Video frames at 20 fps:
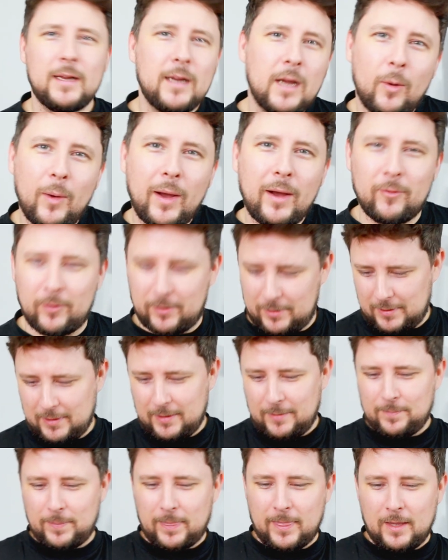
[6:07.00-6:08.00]
and go out.
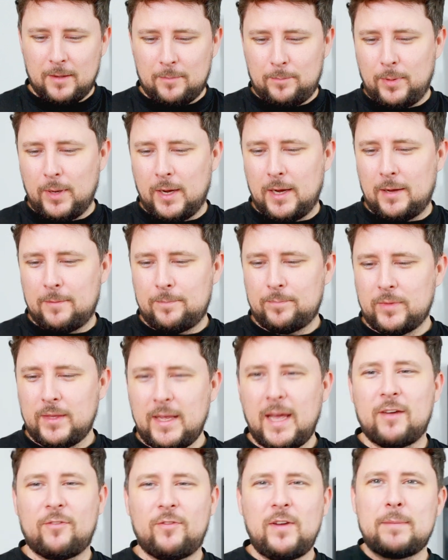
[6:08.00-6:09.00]
But
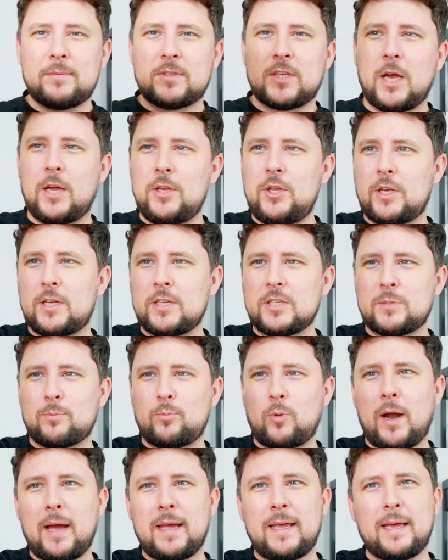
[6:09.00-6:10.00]
yeah, Flip Turn, you can
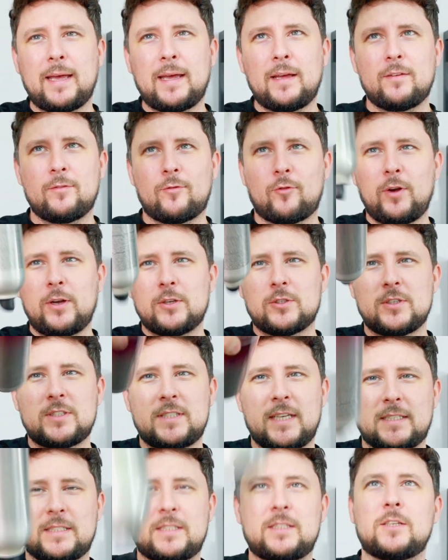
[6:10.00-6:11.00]
spray it
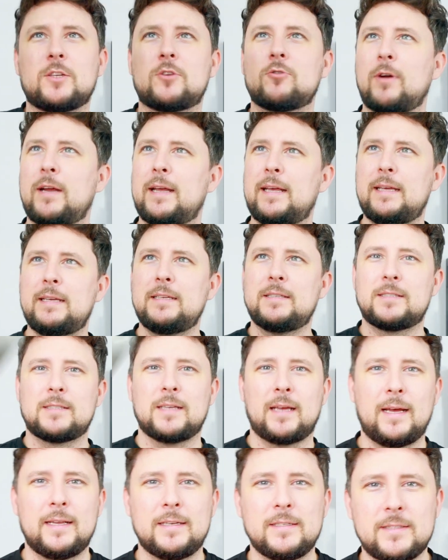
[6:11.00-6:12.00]
360
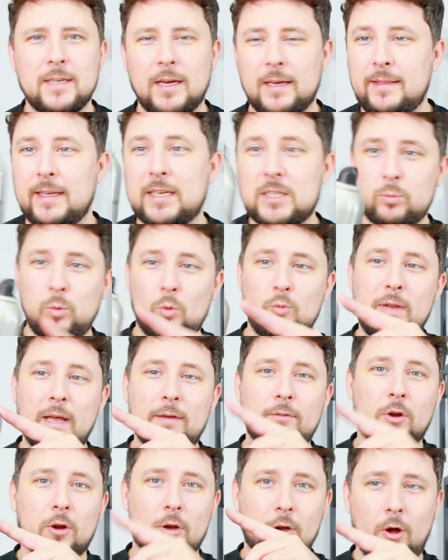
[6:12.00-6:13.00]
degrees and this will
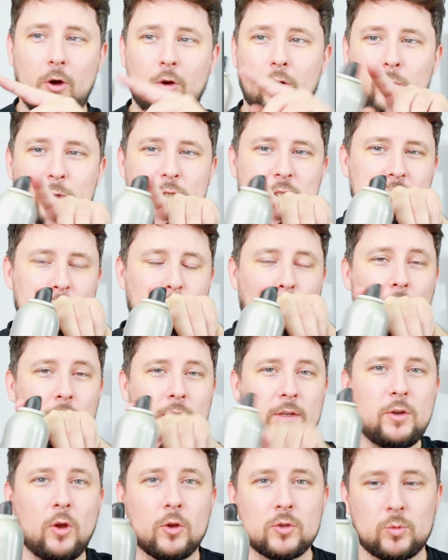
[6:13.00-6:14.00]
never clog, which is
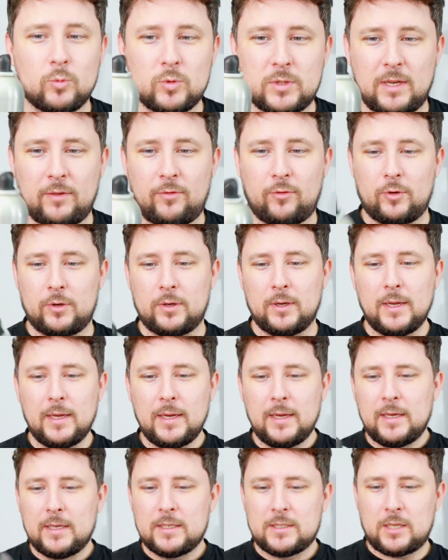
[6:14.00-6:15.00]
why the nozzle's different.
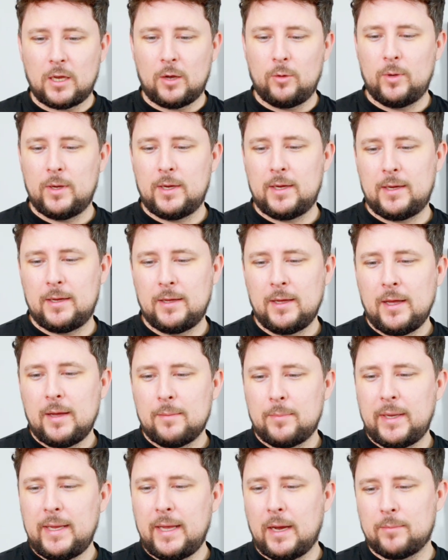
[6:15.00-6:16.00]
So,
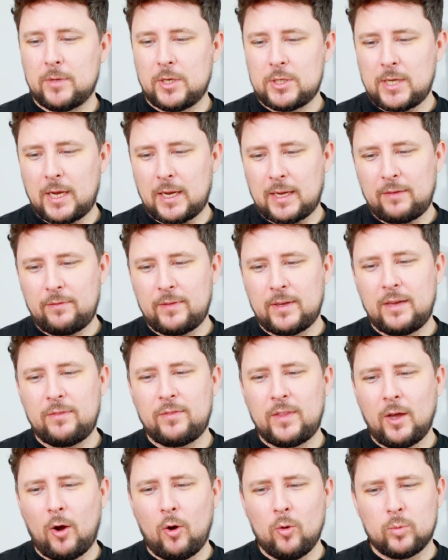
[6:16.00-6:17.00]
but yeah, I'm gonna check
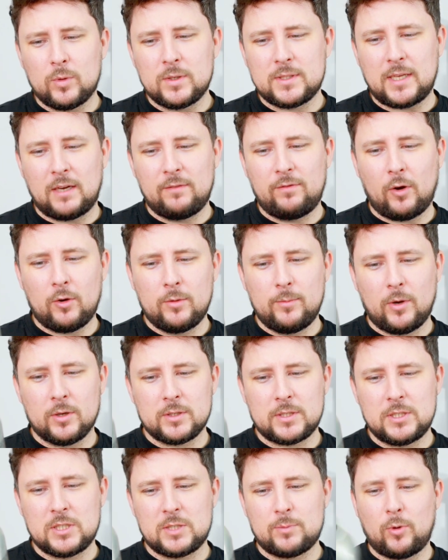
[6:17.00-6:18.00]
if the old one said
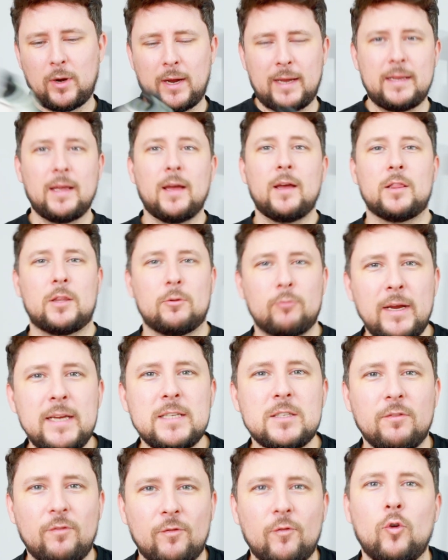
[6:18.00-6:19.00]
volumizing spray. The
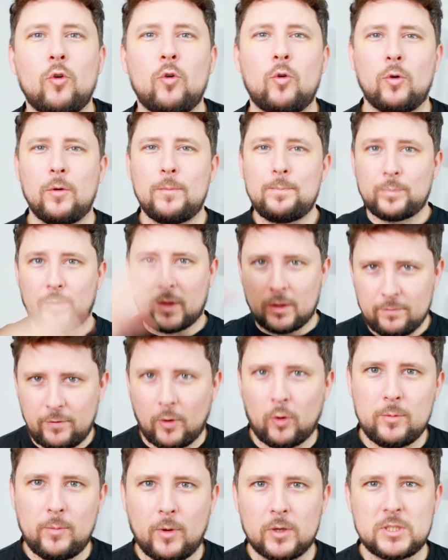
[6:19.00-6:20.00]
reason for
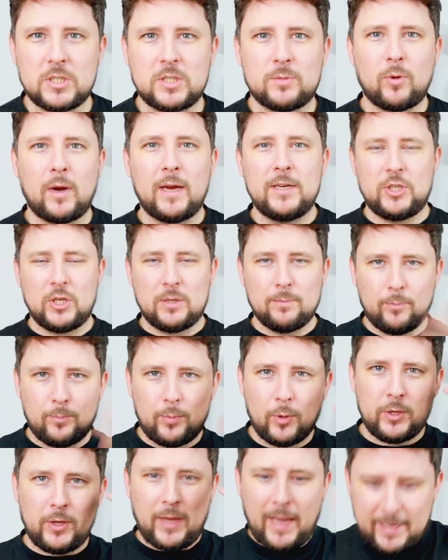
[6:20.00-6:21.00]
volumizing spray is you can
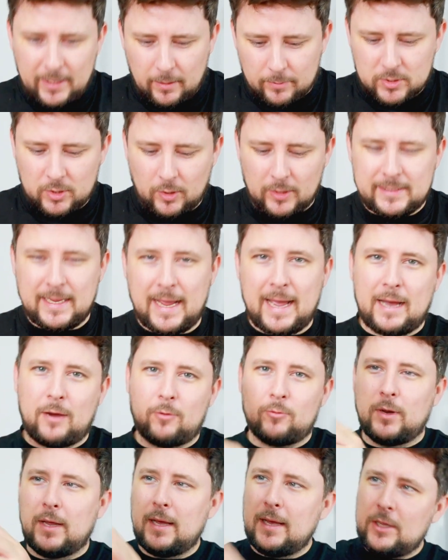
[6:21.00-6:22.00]
put your head upside
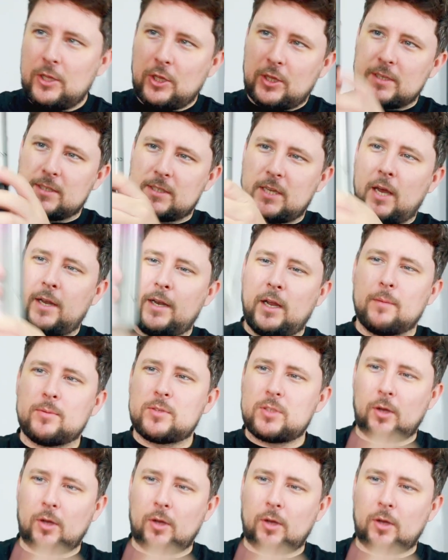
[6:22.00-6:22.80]
down, you can turn it